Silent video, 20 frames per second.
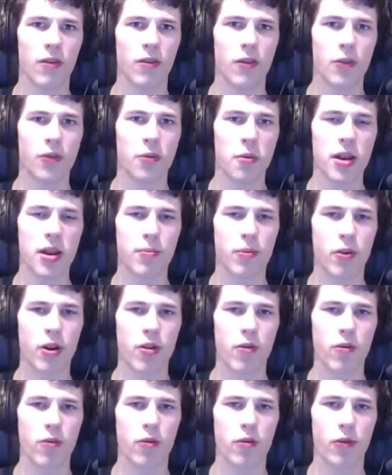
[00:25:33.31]

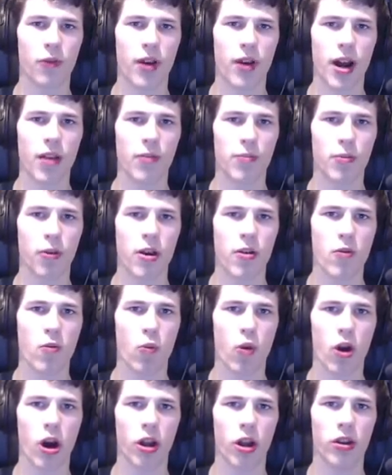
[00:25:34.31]

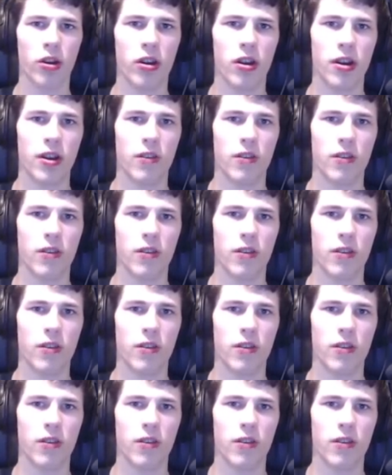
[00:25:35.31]
3.5.1,